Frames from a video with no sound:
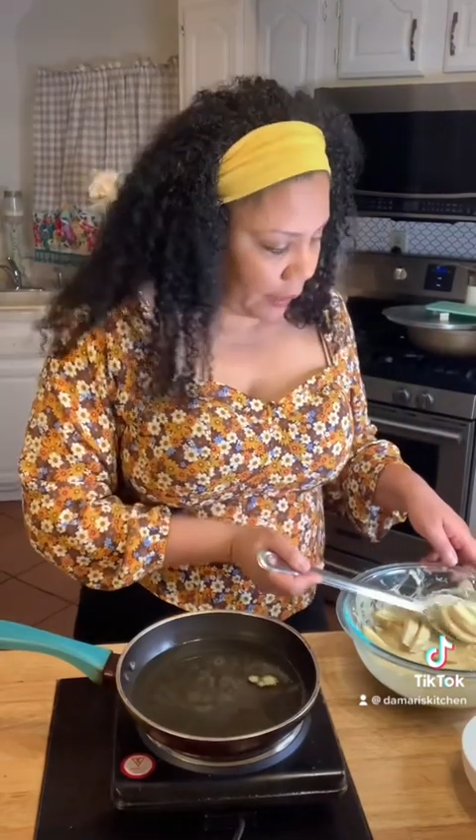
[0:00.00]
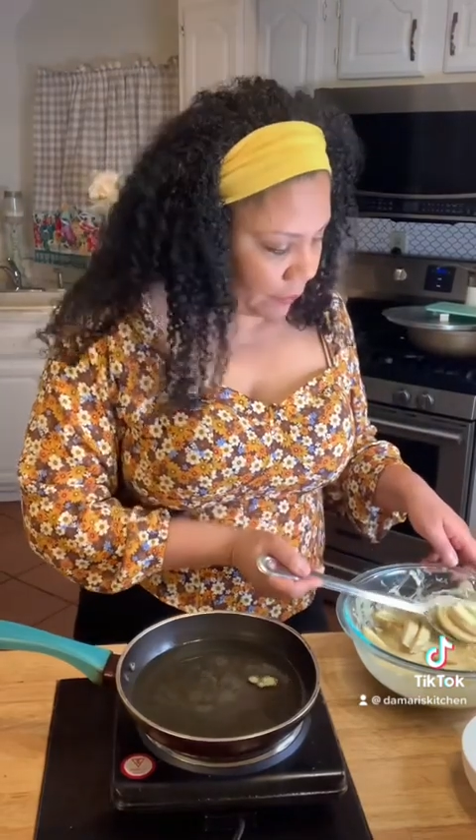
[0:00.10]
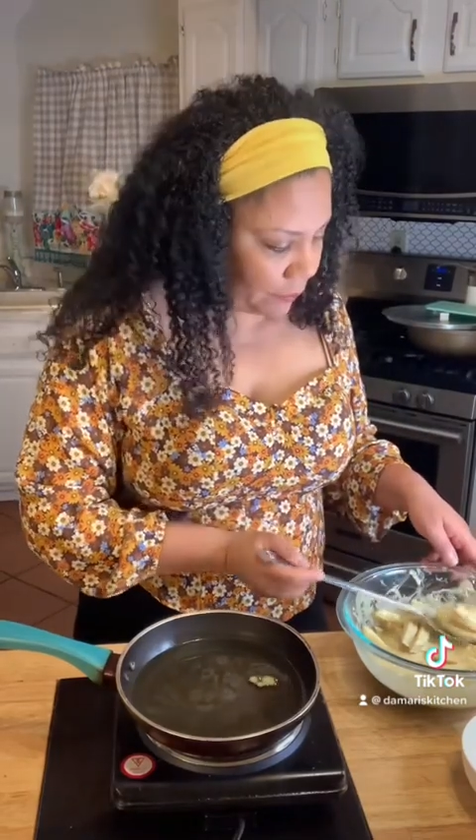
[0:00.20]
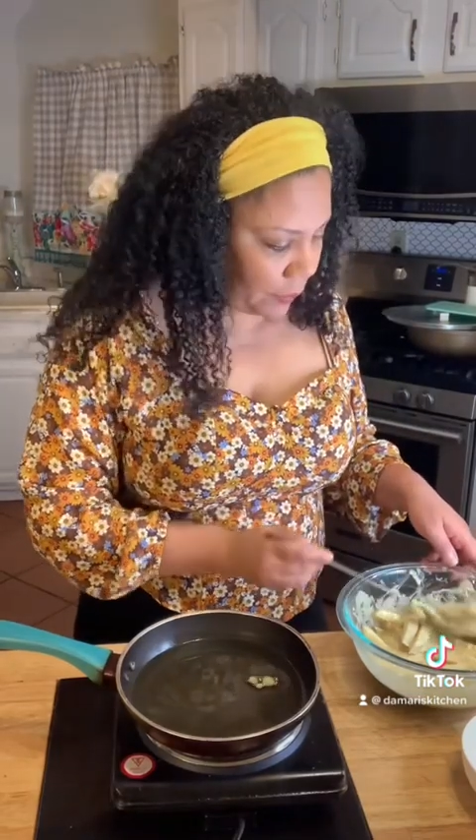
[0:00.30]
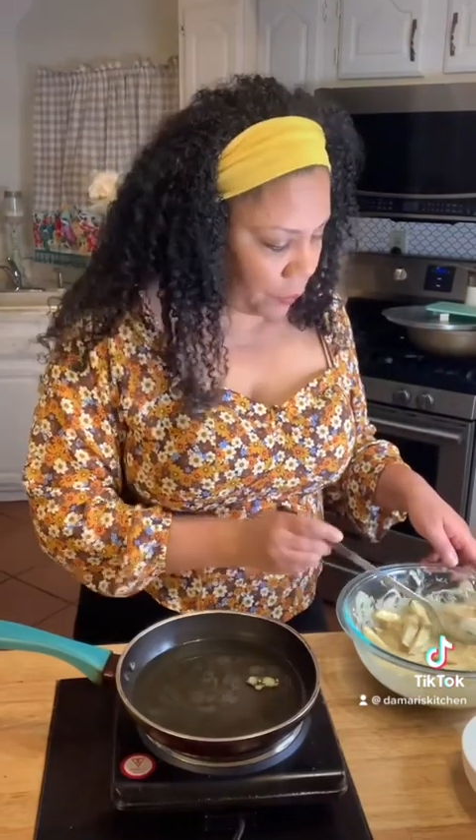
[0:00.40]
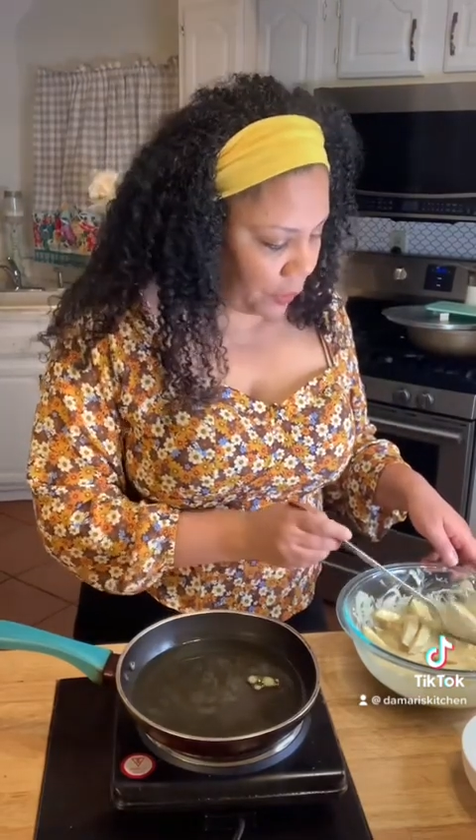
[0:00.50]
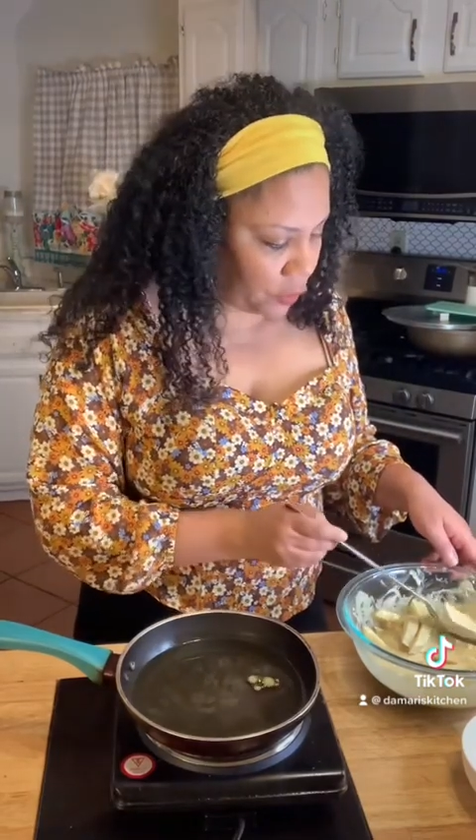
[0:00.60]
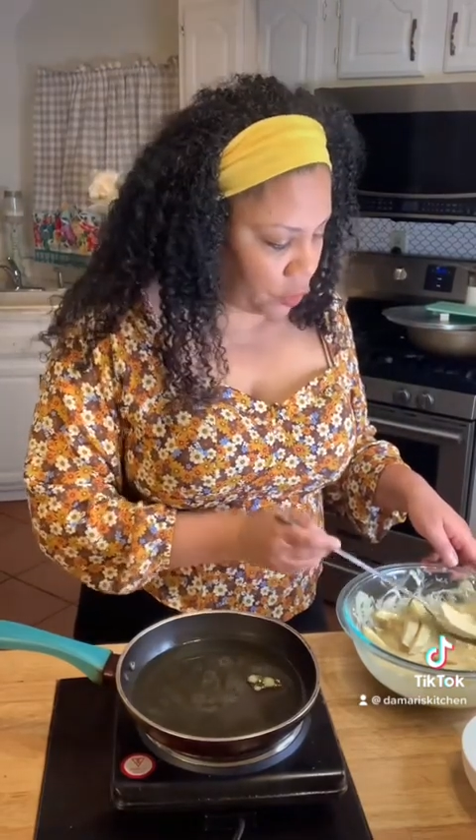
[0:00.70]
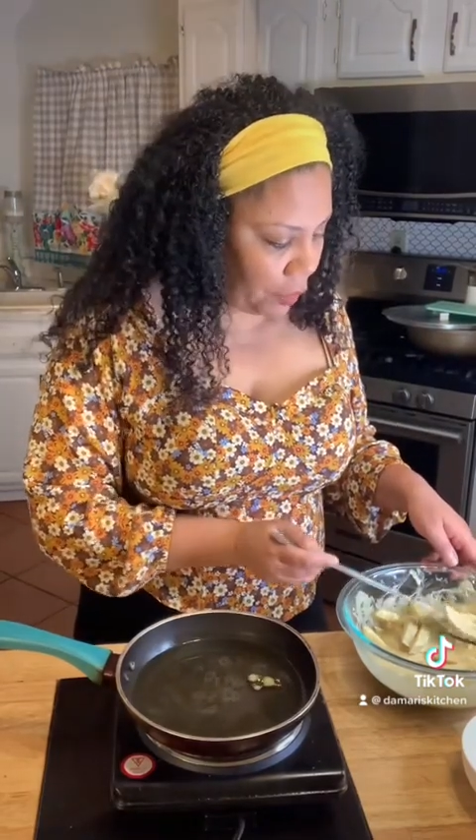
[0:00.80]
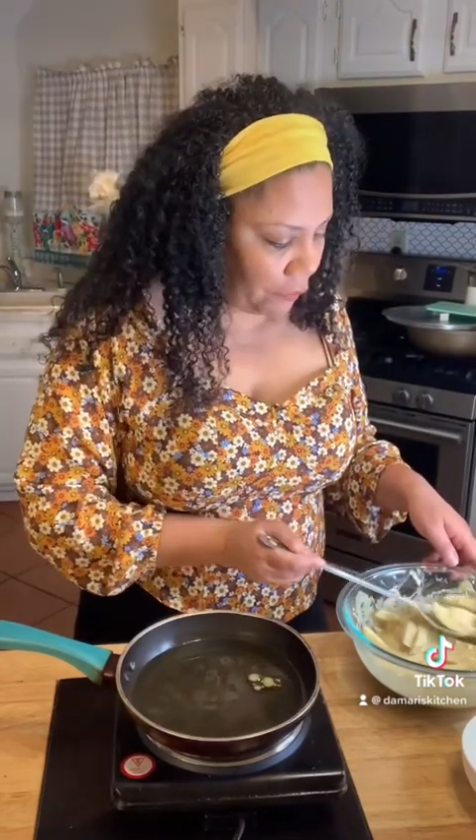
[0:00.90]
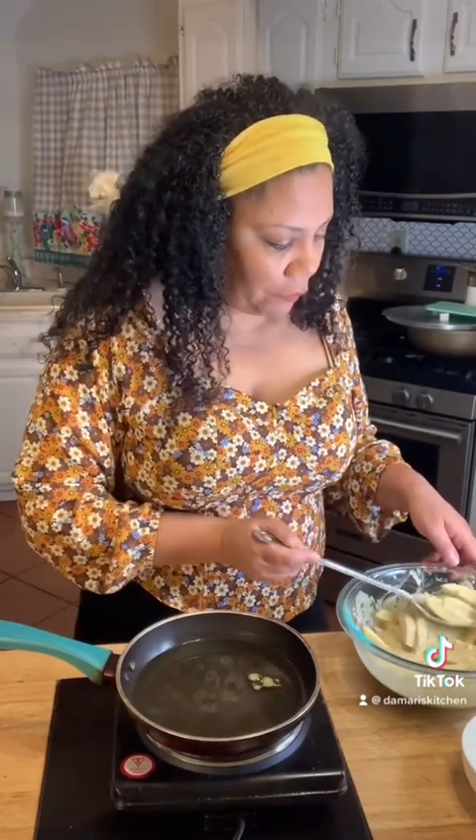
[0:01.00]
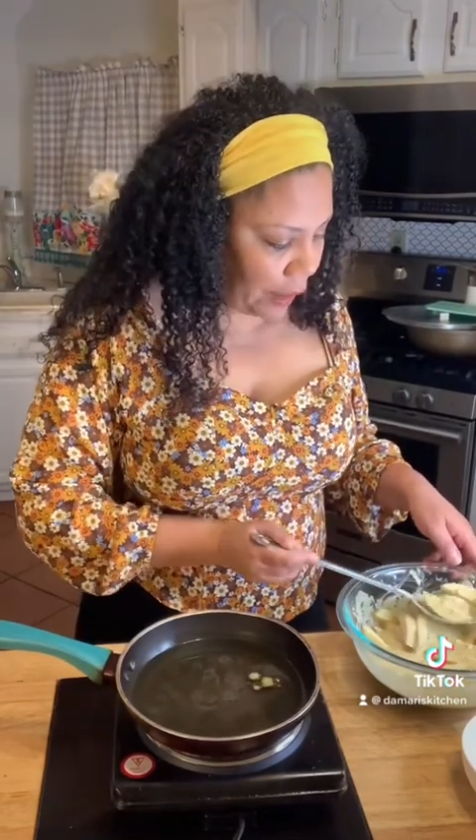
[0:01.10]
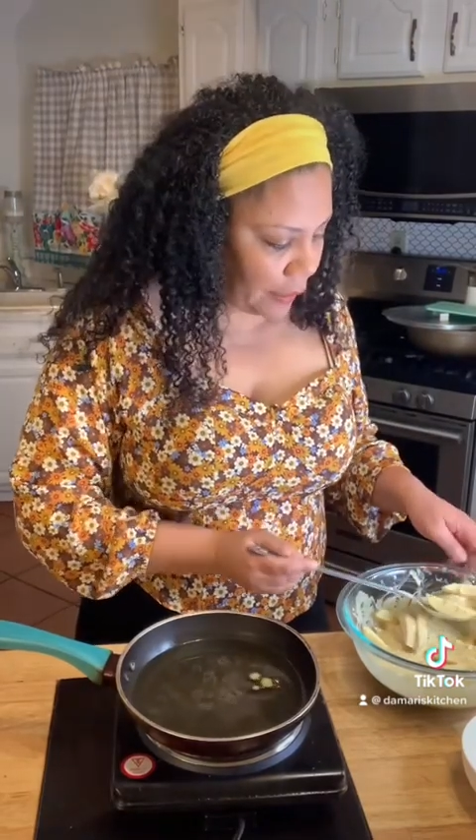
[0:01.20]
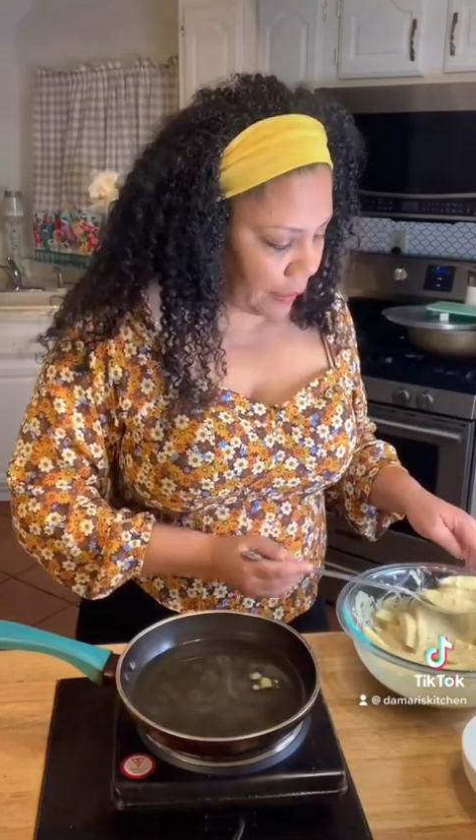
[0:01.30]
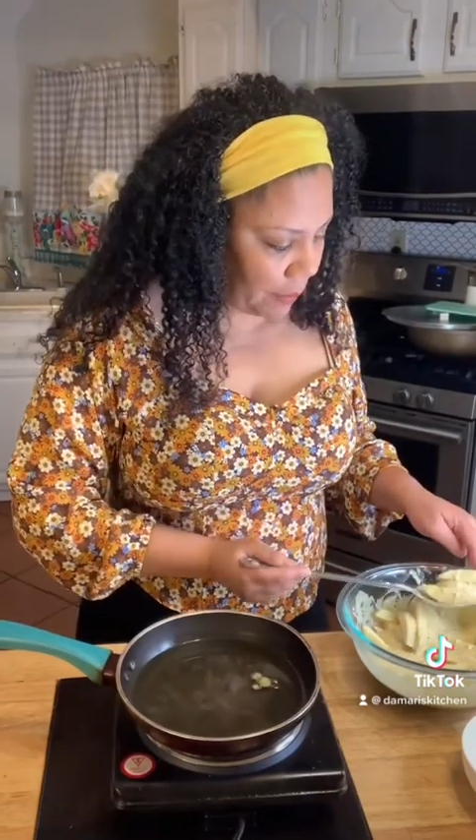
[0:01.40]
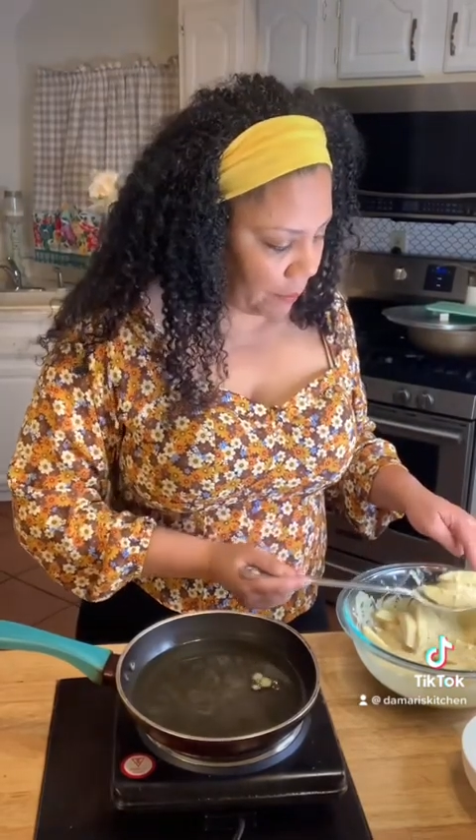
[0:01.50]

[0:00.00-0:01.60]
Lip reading: We're gonna start frying them.